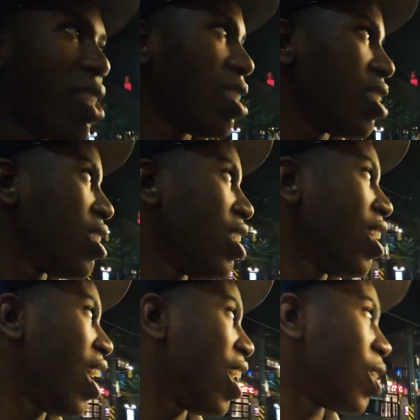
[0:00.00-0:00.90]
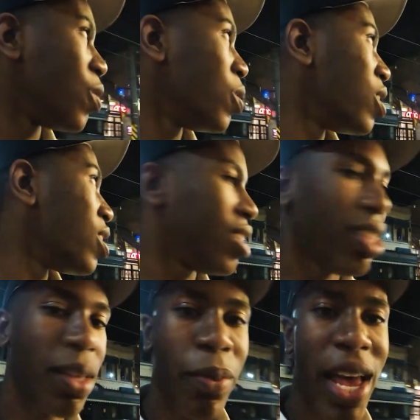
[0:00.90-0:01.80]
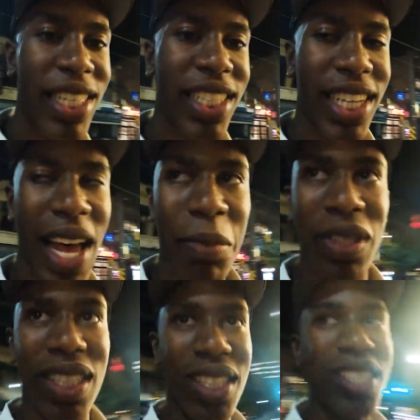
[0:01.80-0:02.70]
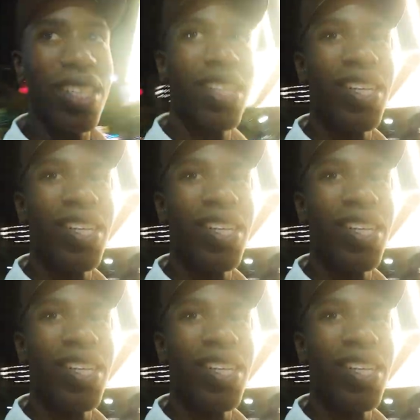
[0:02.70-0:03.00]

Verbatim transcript: get to see how the magic happens.